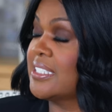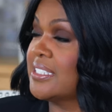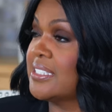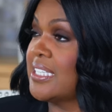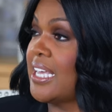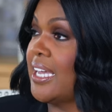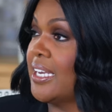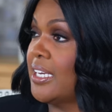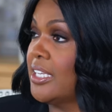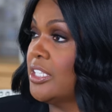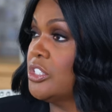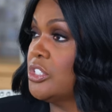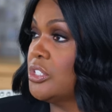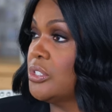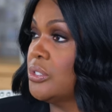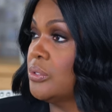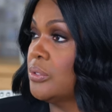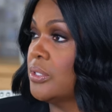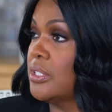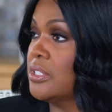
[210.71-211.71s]
exciting
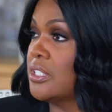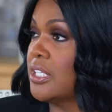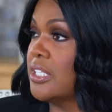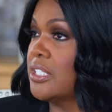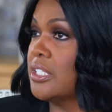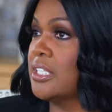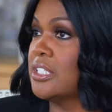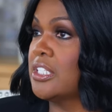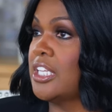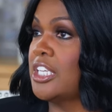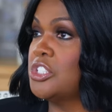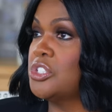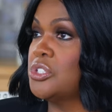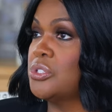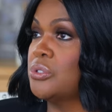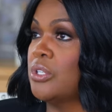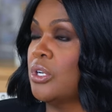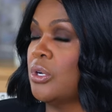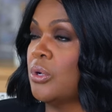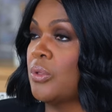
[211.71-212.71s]
too yeah. it, it, lets
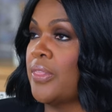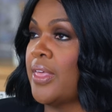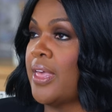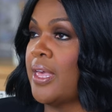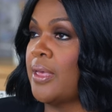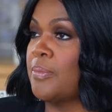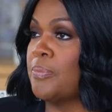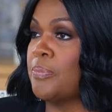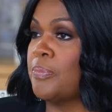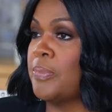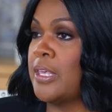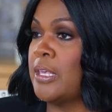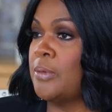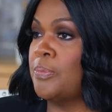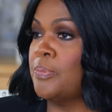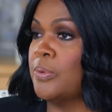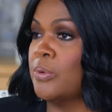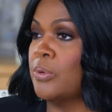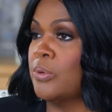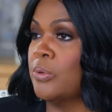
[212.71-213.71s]
you know that
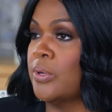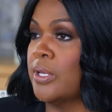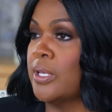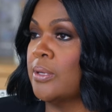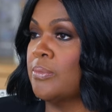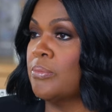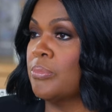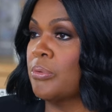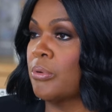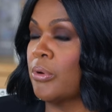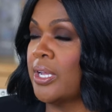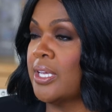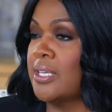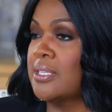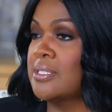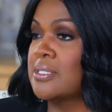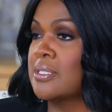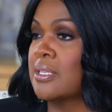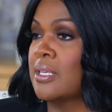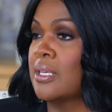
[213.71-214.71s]
people
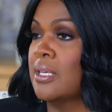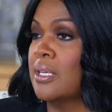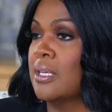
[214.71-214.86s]
embrace